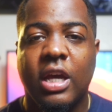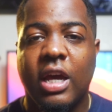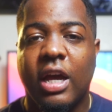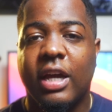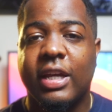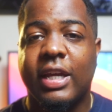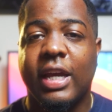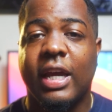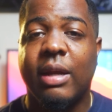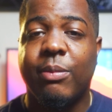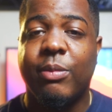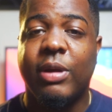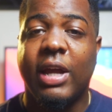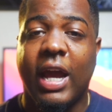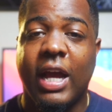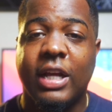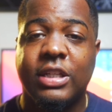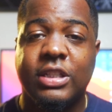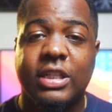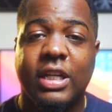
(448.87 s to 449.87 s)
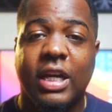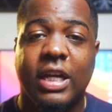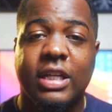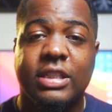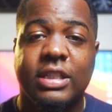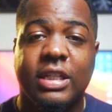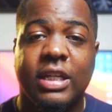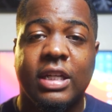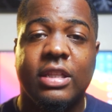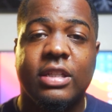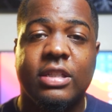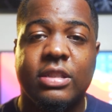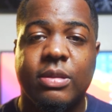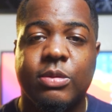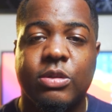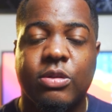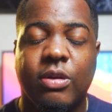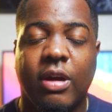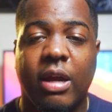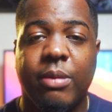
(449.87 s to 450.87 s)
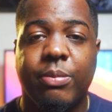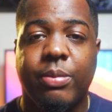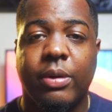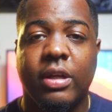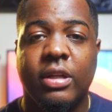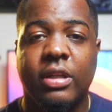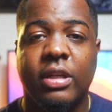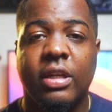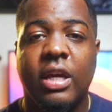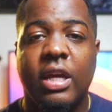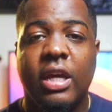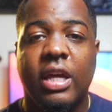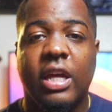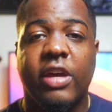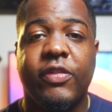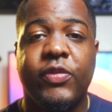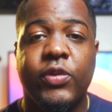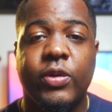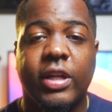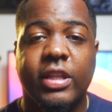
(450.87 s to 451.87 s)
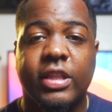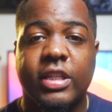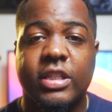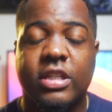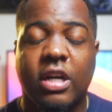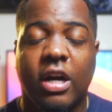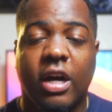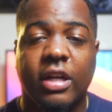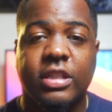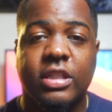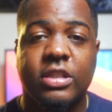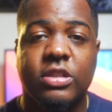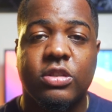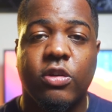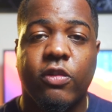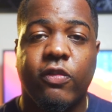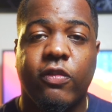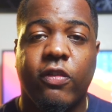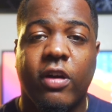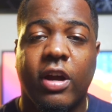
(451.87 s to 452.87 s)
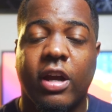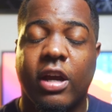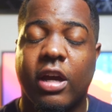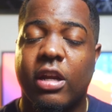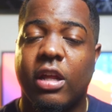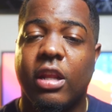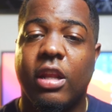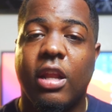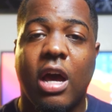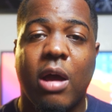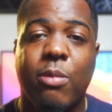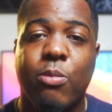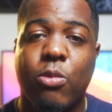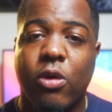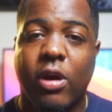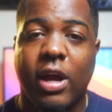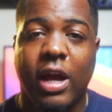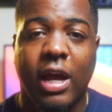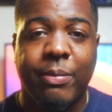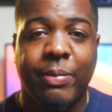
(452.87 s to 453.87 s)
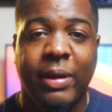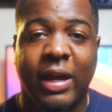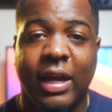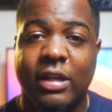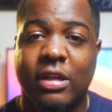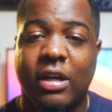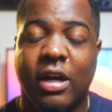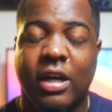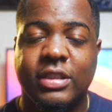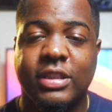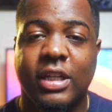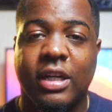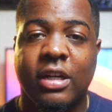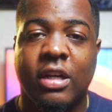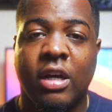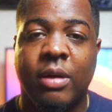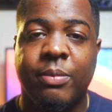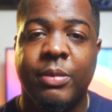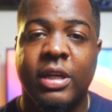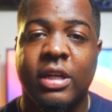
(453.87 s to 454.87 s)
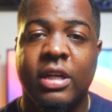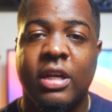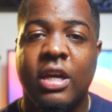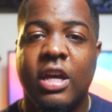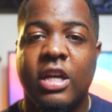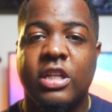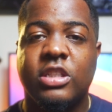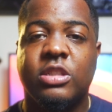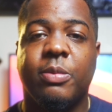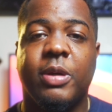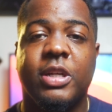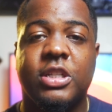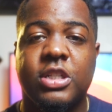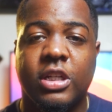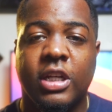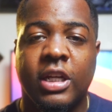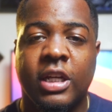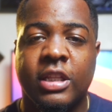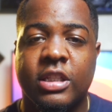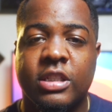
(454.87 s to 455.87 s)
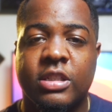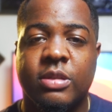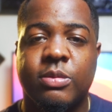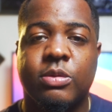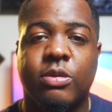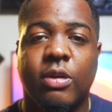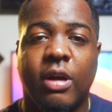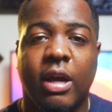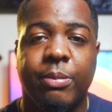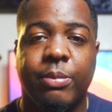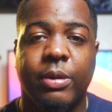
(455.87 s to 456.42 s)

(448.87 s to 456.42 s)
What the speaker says: Again, I'm gonna ask you guys to hit the subscribe button if you like this content so far. I got a lot more iPad content coming, so make sure to hit the subscribe